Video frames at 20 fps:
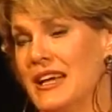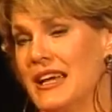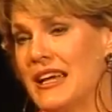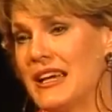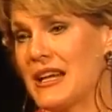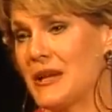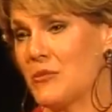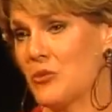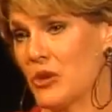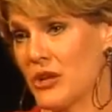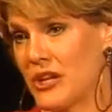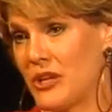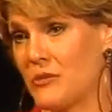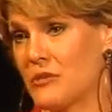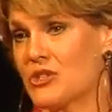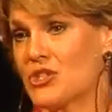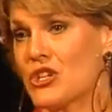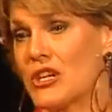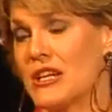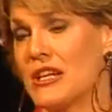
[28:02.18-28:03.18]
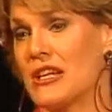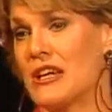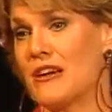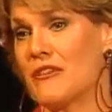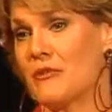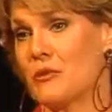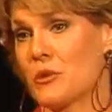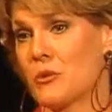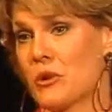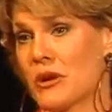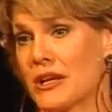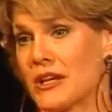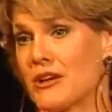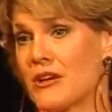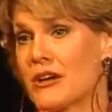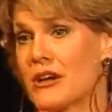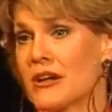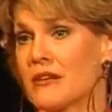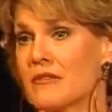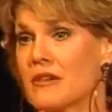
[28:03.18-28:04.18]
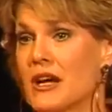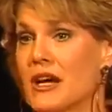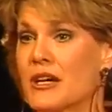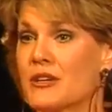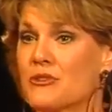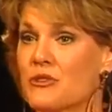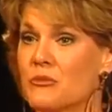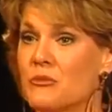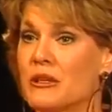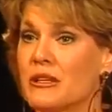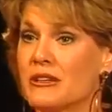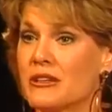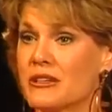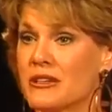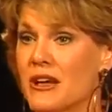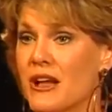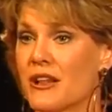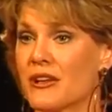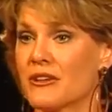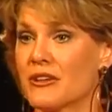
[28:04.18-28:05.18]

And I'm working with JDF. We're working on a $100 million